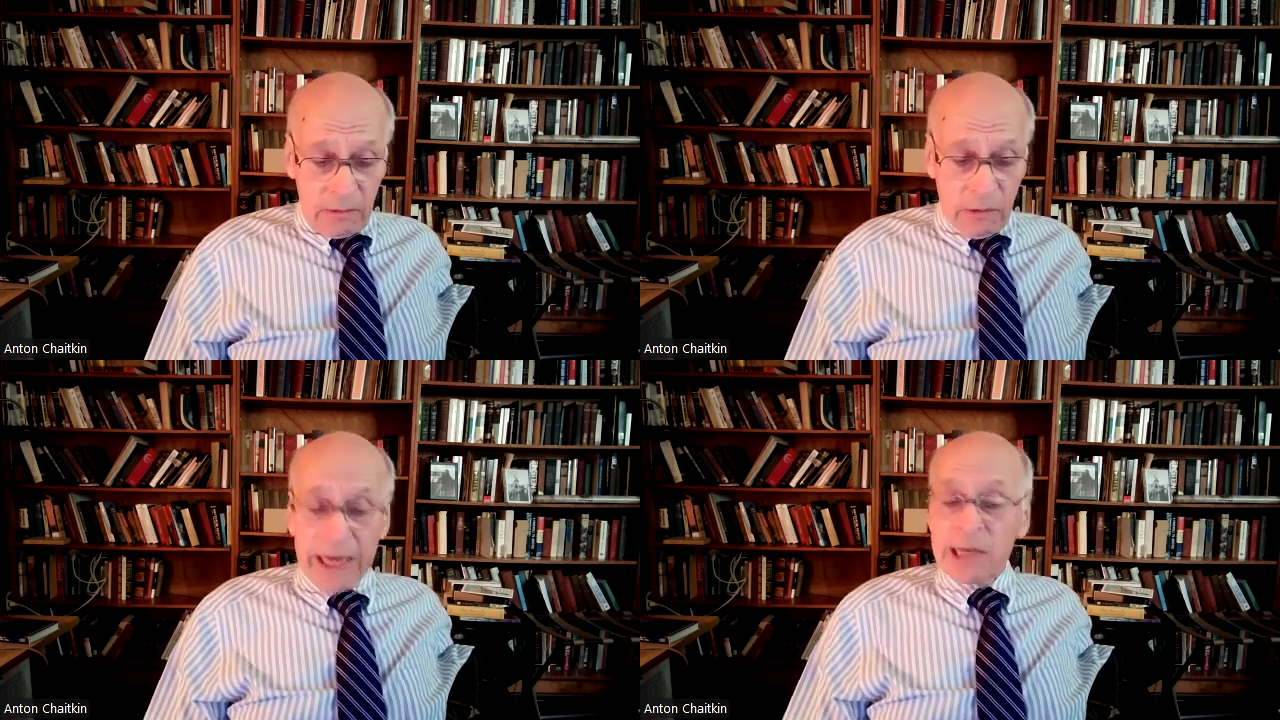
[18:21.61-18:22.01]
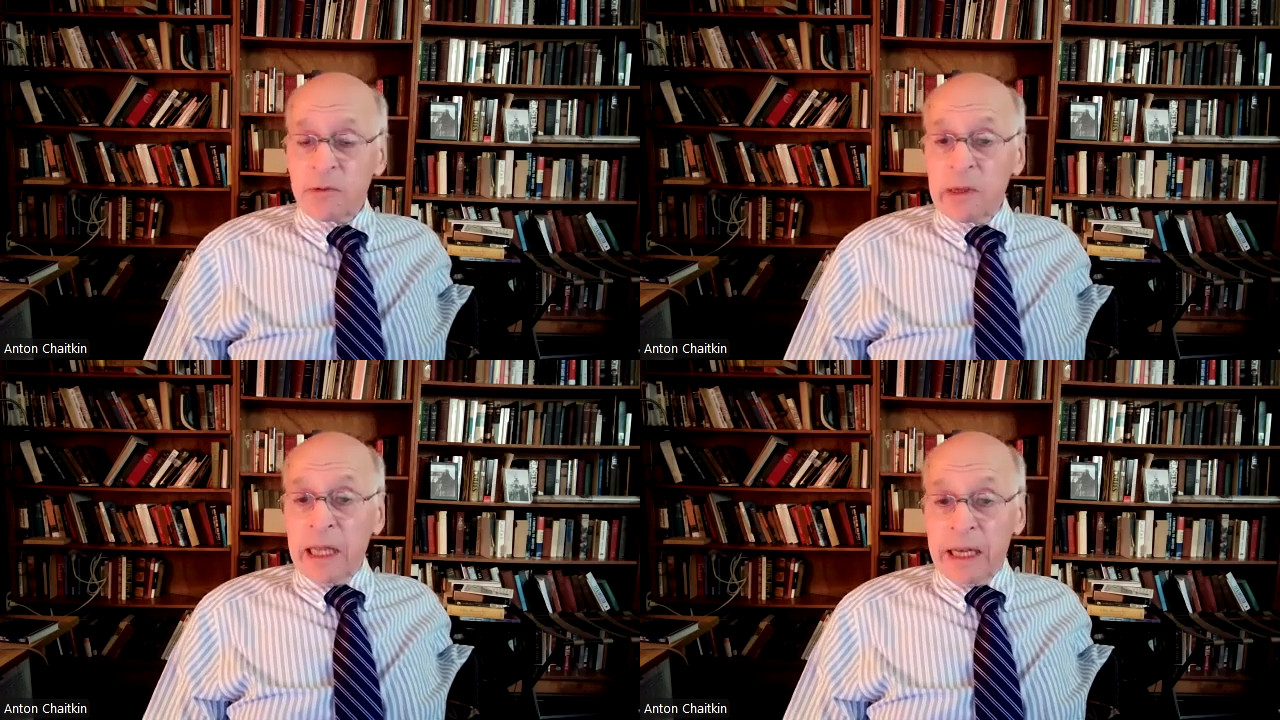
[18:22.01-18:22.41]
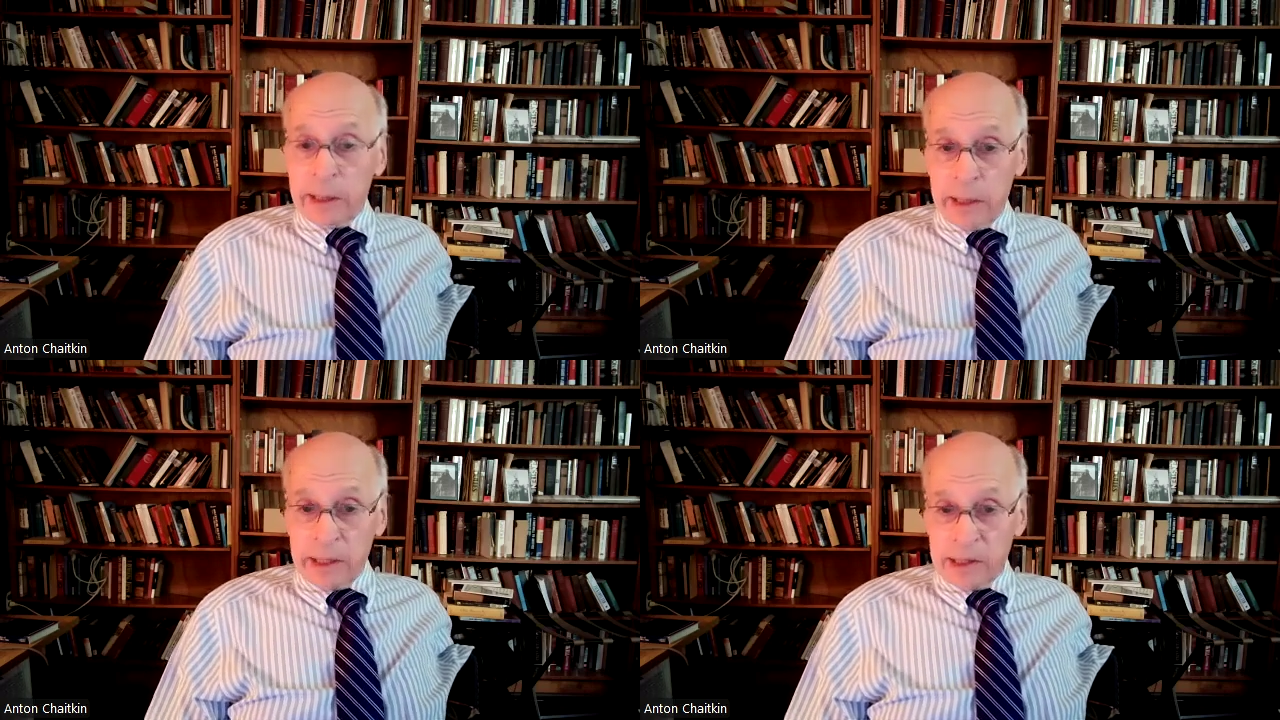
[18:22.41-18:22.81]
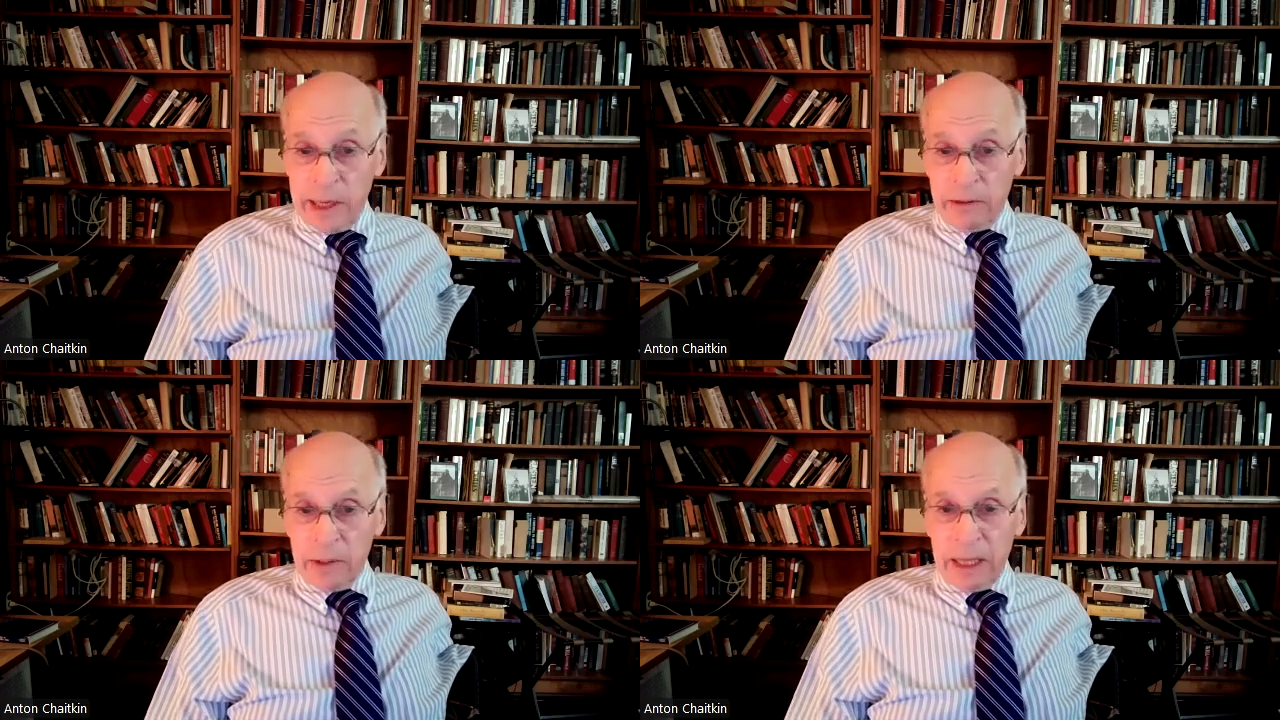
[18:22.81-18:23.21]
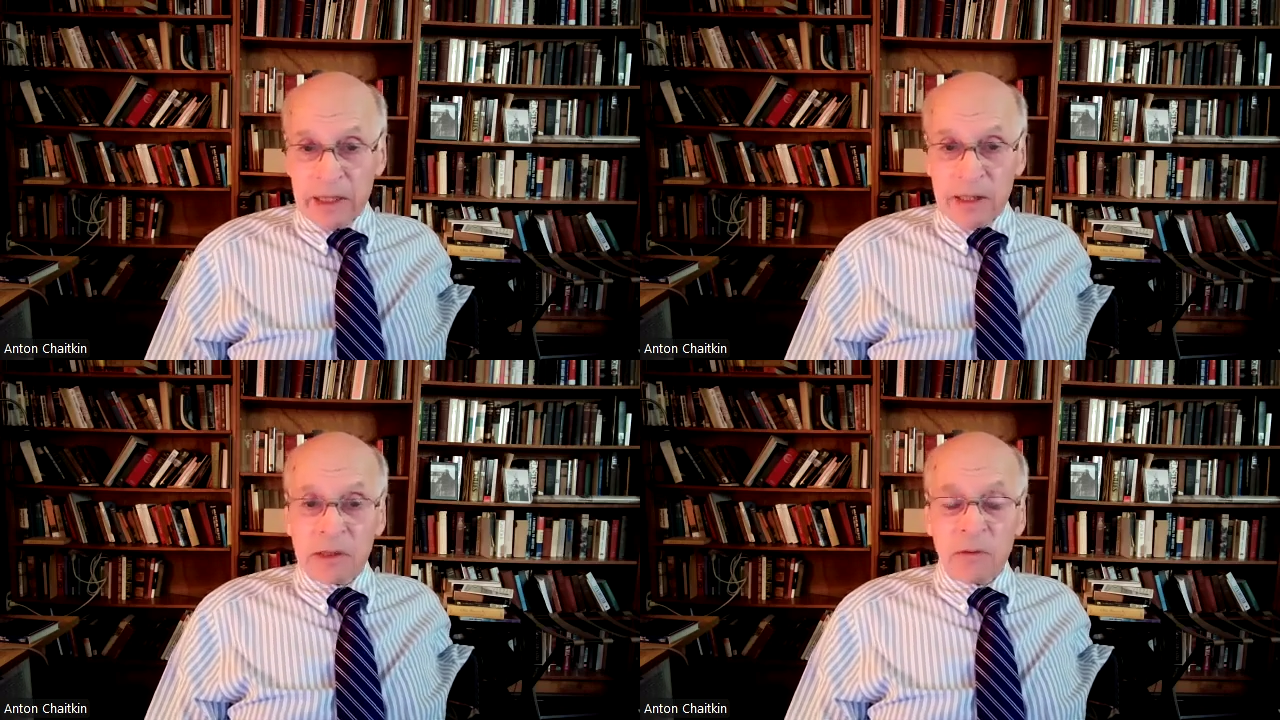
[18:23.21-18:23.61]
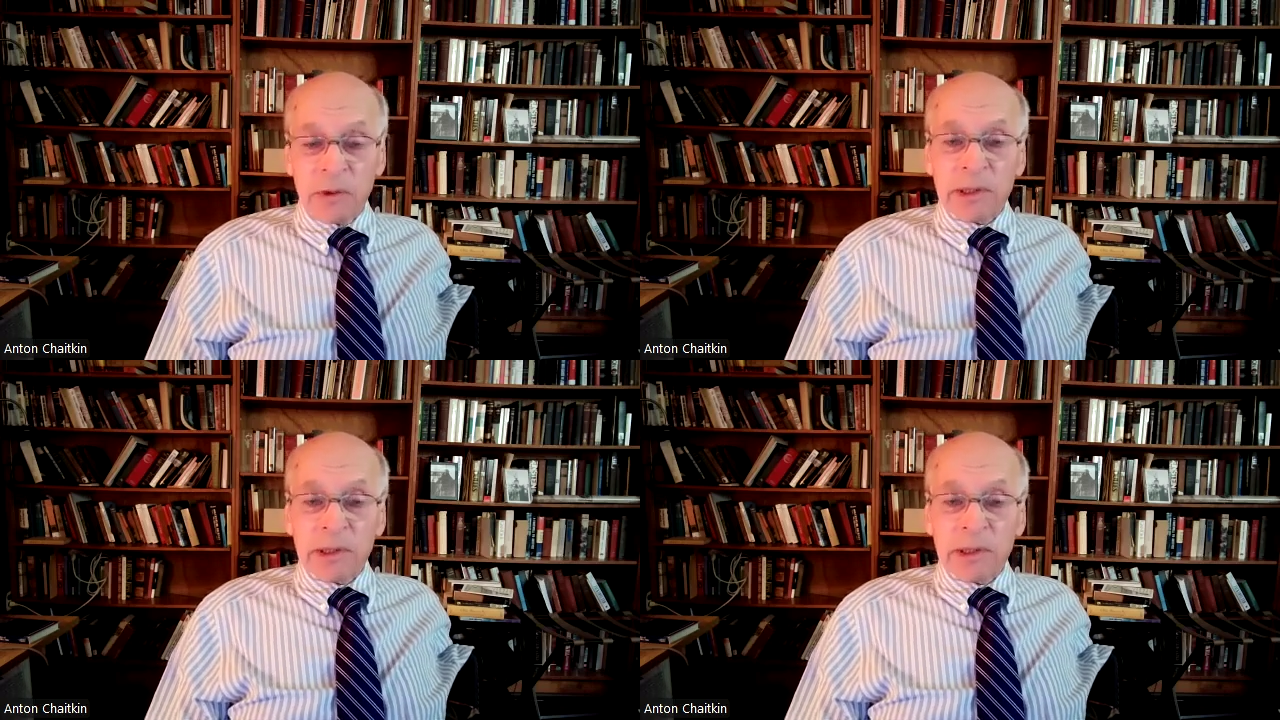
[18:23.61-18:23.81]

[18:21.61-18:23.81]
race-related things like relations